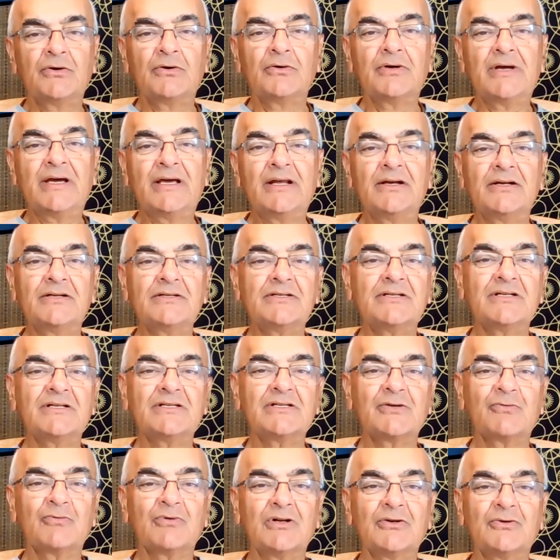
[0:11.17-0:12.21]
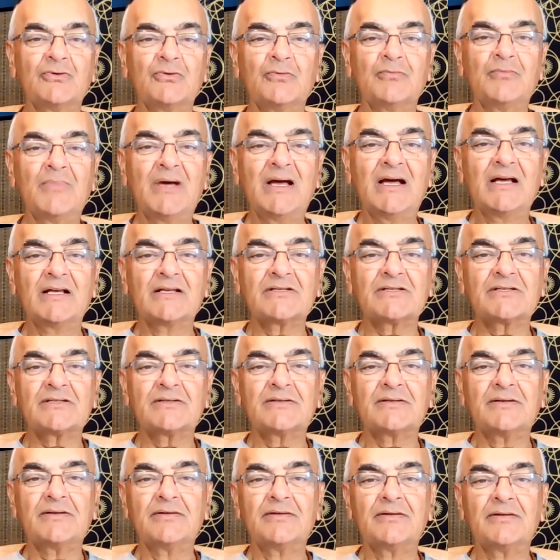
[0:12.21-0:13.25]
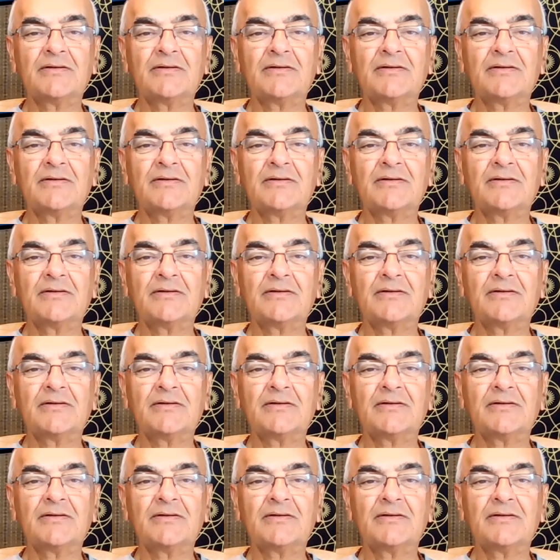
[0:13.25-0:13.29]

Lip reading: Energy is equal to mass